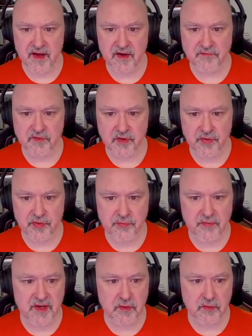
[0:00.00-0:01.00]
and I've got a
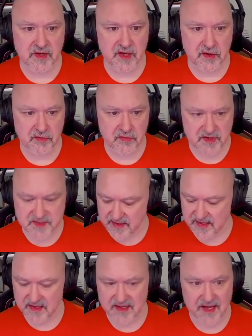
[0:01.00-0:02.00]
three looking across,
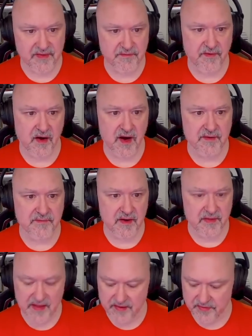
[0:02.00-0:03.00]
making that the five
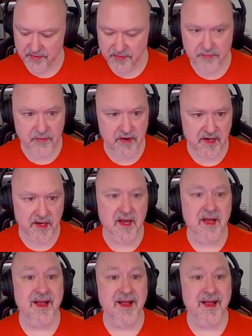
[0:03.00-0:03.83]
and that the three.